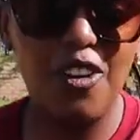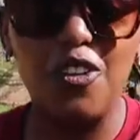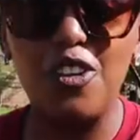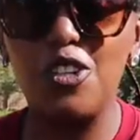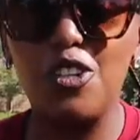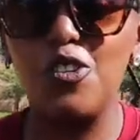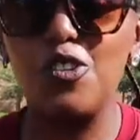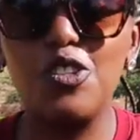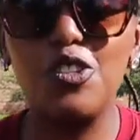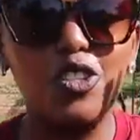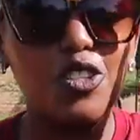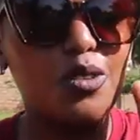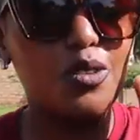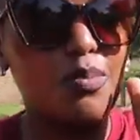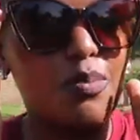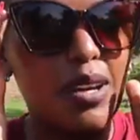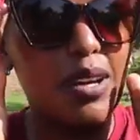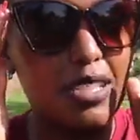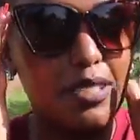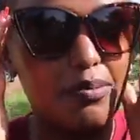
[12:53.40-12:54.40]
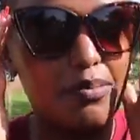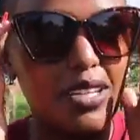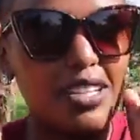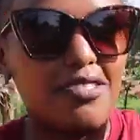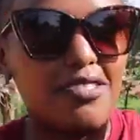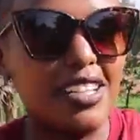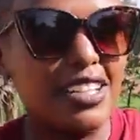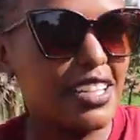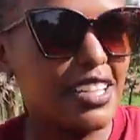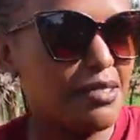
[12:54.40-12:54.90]
on YouTube, but my
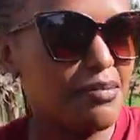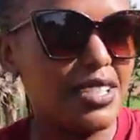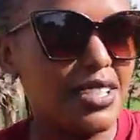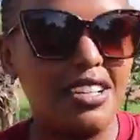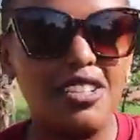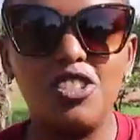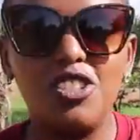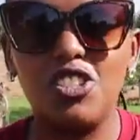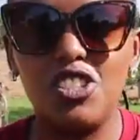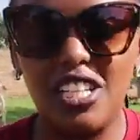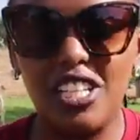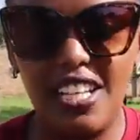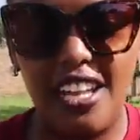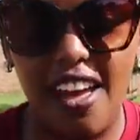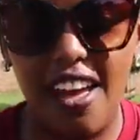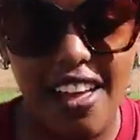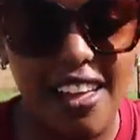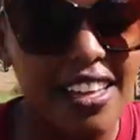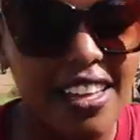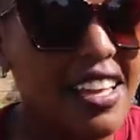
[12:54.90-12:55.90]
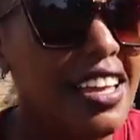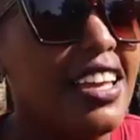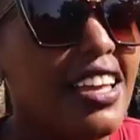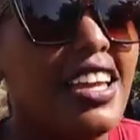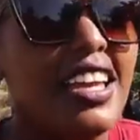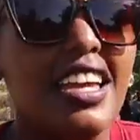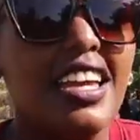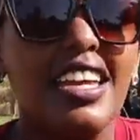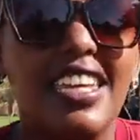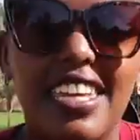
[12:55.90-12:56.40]
real names are Sheila. Yeah.